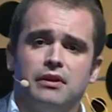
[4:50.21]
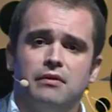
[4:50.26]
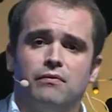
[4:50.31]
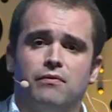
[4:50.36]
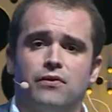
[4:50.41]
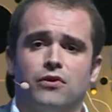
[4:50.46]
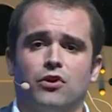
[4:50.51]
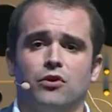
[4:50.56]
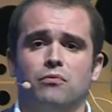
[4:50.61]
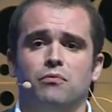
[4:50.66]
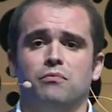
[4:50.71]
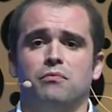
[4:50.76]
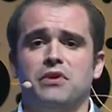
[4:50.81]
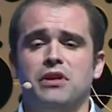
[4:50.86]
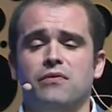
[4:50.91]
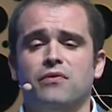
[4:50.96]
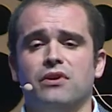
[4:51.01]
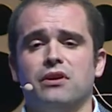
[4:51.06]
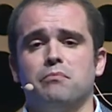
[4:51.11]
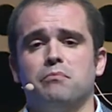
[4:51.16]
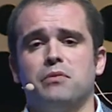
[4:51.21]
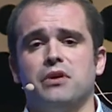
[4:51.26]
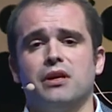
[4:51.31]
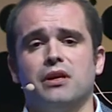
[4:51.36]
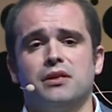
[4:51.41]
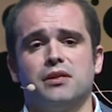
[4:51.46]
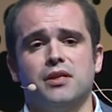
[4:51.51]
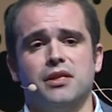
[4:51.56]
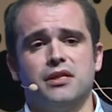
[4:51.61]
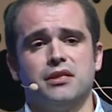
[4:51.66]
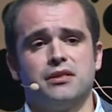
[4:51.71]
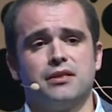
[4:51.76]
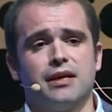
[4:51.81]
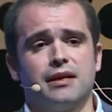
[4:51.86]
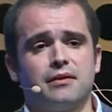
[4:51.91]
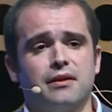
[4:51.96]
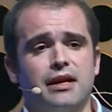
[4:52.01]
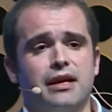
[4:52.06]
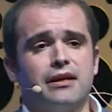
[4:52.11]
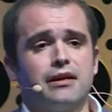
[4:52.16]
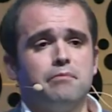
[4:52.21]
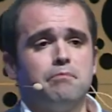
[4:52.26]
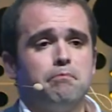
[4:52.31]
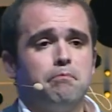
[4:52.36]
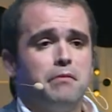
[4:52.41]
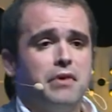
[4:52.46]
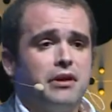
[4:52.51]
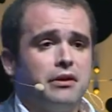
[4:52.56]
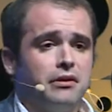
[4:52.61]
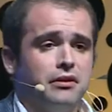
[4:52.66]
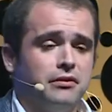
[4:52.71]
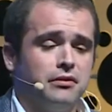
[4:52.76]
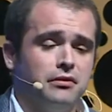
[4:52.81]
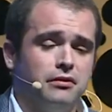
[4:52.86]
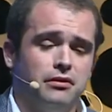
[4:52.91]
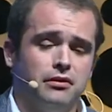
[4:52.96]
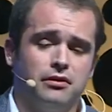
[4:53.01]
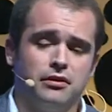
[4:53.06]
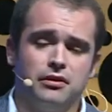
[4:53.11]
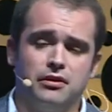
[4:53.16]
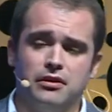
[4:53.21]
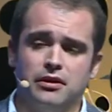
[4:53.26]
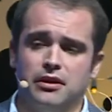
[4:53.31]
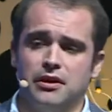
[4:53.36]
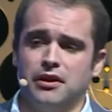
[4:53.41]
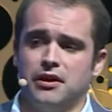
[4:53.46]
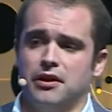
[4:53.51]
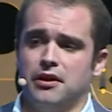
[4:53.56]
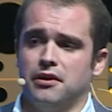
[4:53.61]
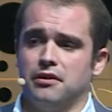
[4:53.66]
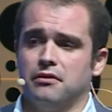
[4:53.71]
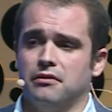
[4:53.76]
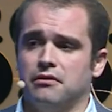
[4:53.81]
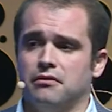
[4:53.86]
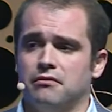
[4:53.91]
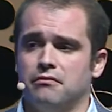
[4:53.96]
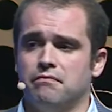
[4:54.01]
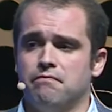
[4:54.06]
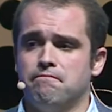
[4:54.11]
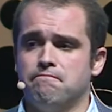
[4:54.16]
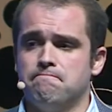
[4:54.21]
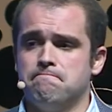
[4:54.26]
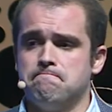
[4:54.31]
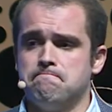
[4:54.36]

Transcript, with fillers: from different P L Cs that are embedded In,